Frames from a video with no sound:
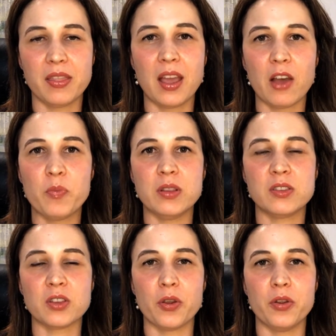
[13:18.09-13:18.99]
The
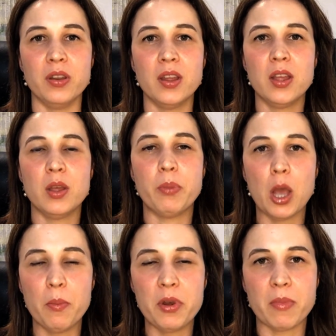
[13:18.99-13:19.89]
government's own
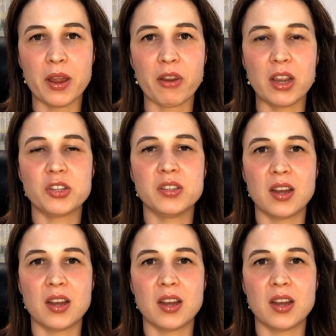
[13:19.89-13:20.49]
permanent migration